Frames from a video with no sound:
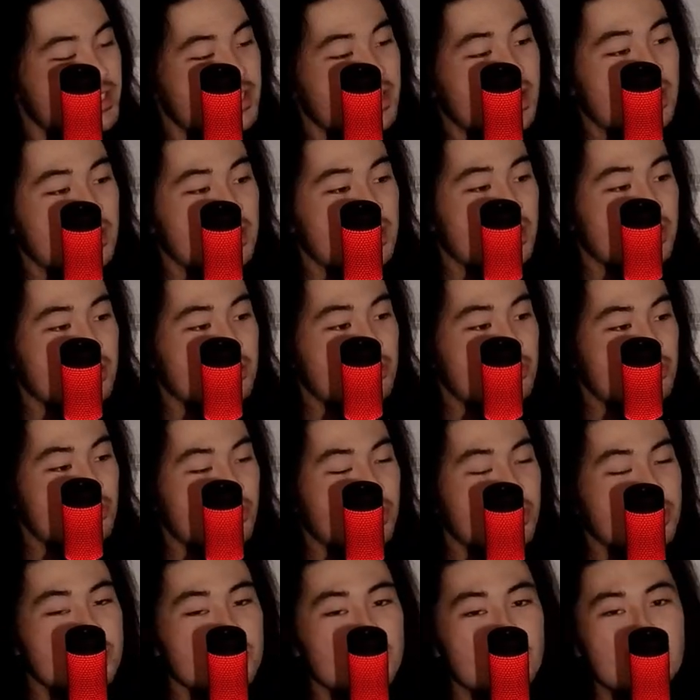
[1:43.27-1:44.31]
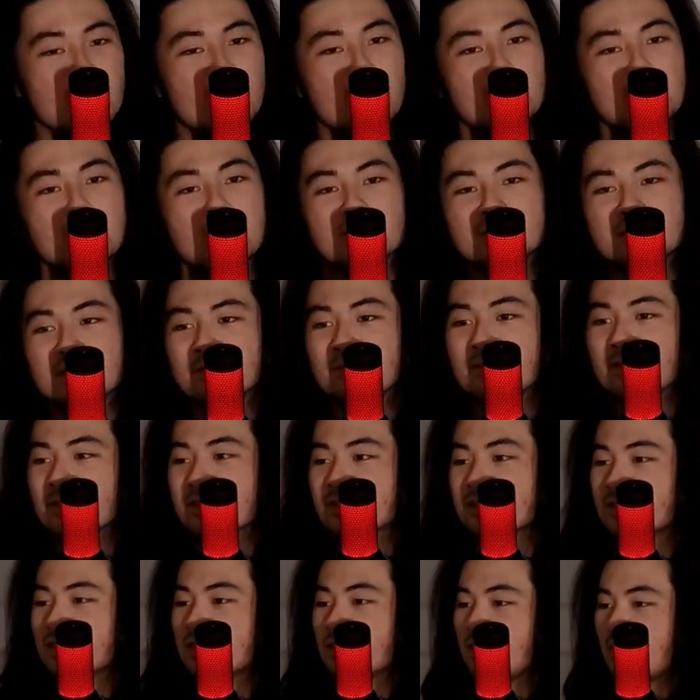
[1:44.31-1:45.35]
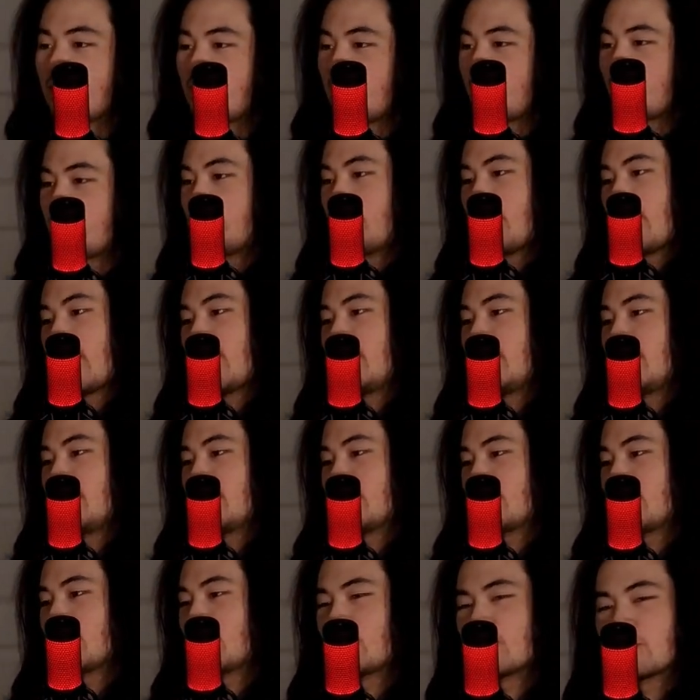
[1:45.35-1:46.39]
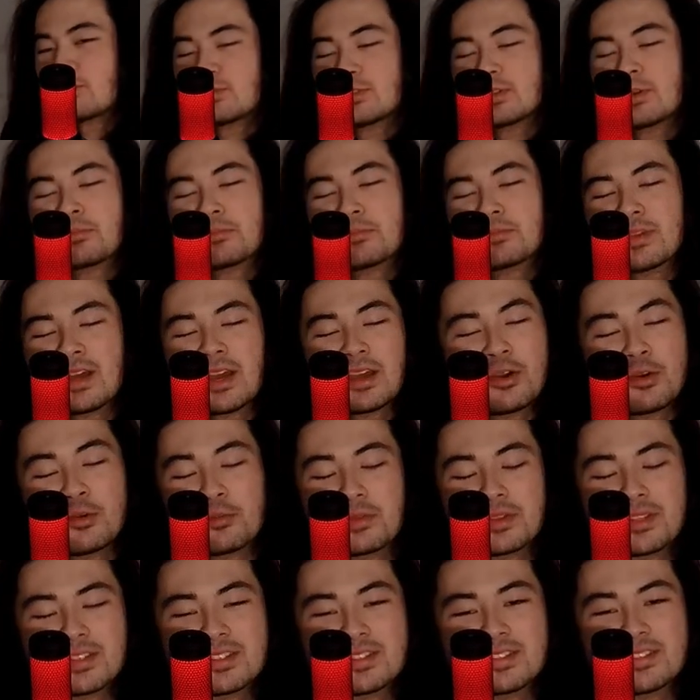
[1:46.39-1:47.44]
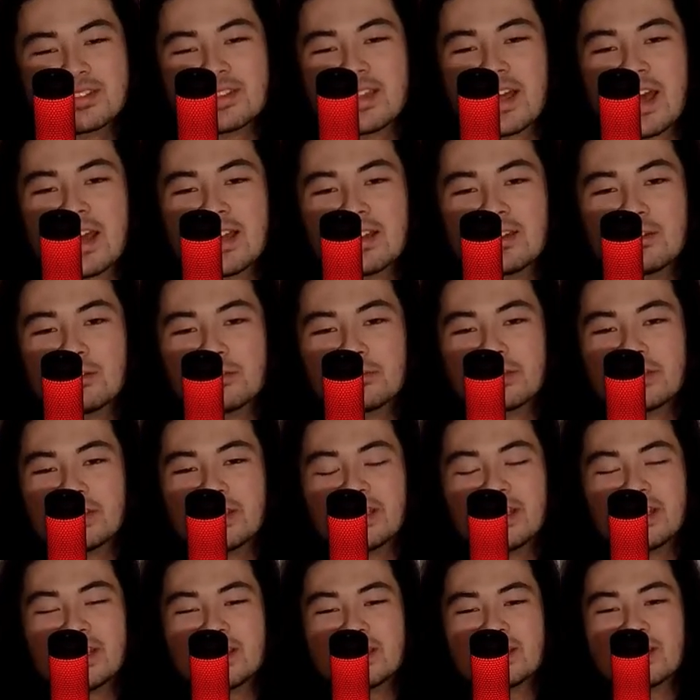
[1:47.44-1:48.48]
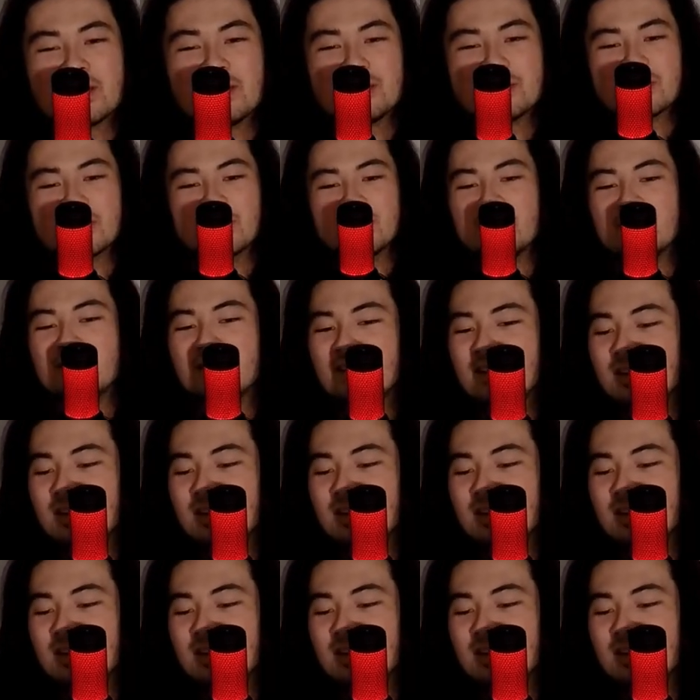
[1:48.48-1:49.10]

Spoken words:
The second Doctor Strange, Multiverse of Madness, or something. I hope it's that. Hopefully they didn't change it.